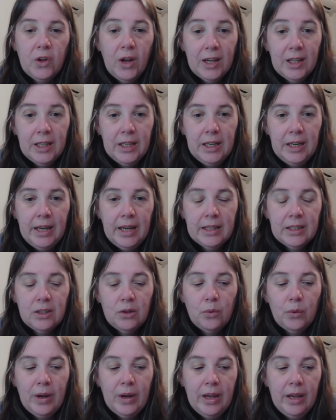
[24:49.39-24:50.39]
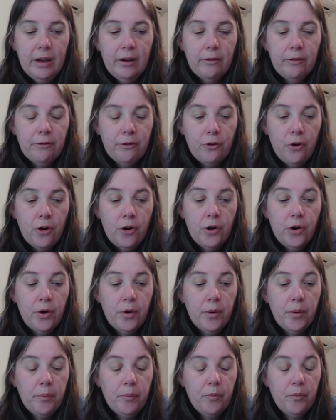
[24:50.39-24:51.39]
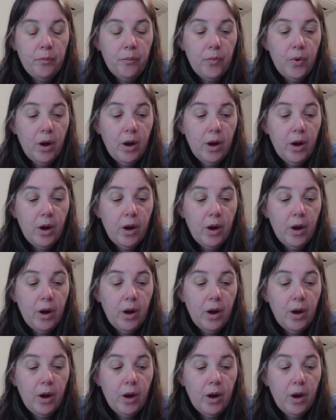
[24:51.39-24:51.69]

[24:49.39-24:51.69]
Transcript: likely next week from